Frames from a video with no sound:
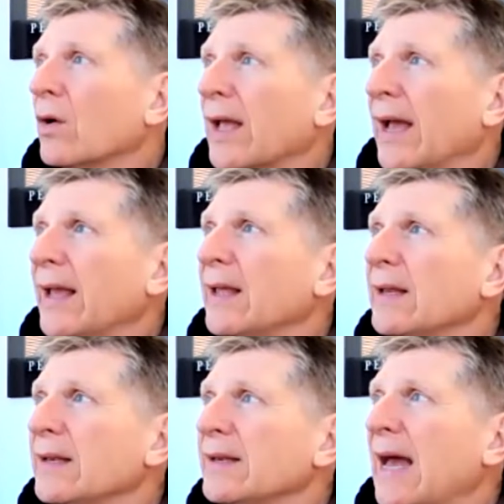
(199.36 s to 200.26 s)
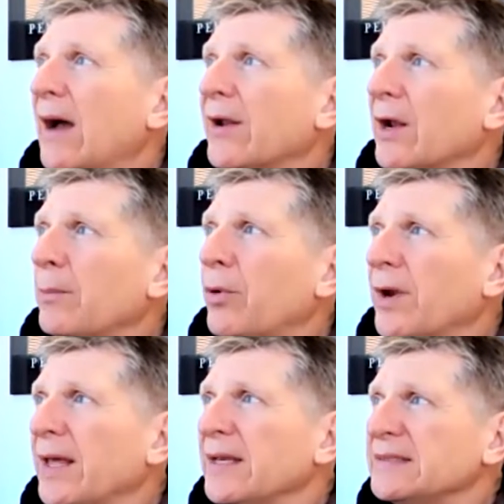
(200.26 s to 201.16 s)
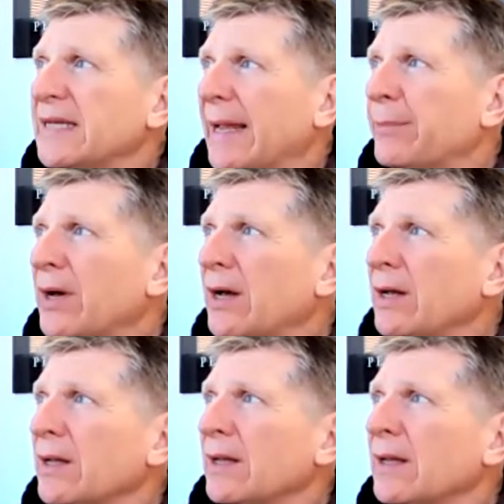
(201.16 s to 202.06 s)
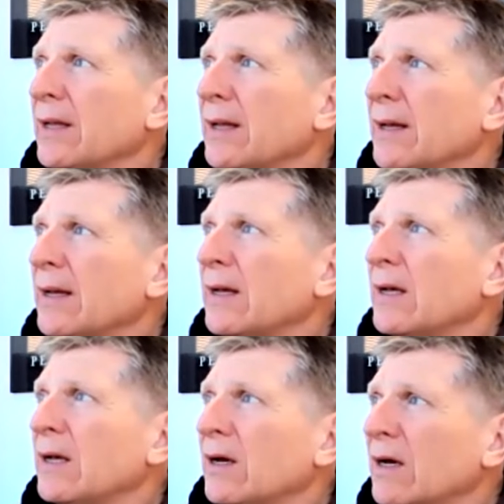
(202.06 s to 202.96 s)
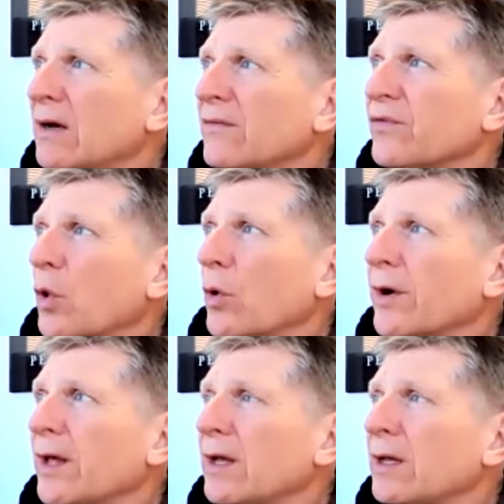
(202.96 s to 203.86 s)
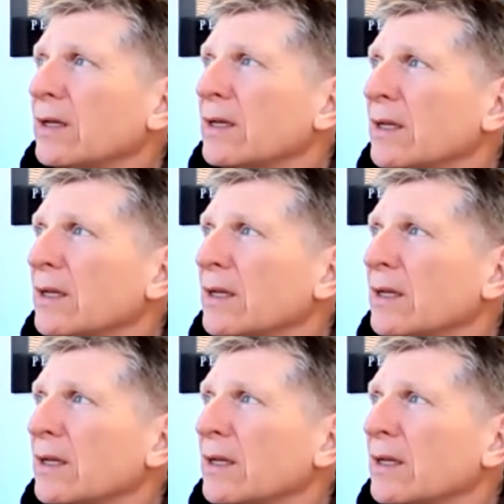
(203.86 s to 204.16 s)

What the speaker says: Okay. Now you're going to put in Tampa, Florida